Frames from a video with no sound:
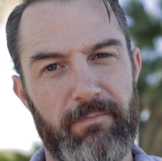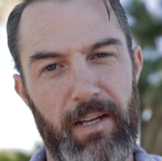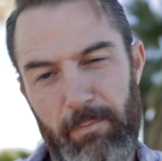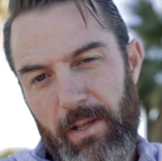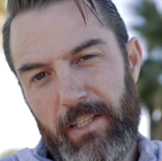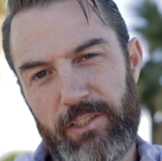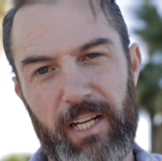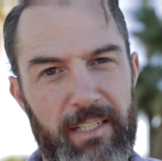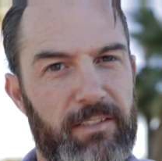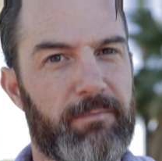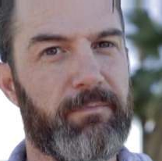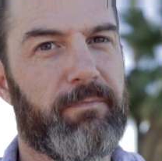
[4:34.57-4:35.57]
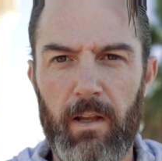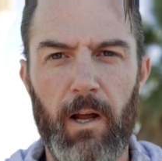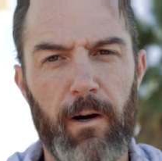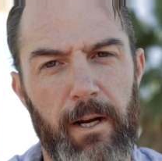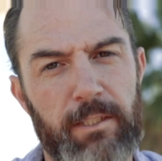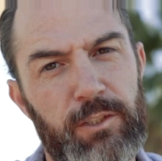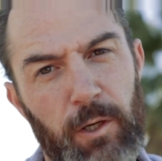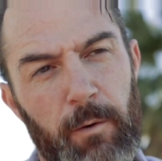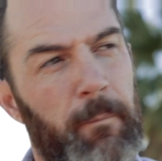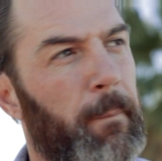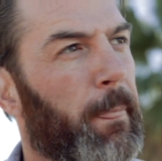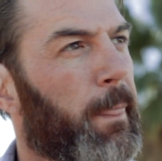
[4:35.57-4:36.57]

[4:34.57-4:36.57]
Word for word: I apologize. All right, so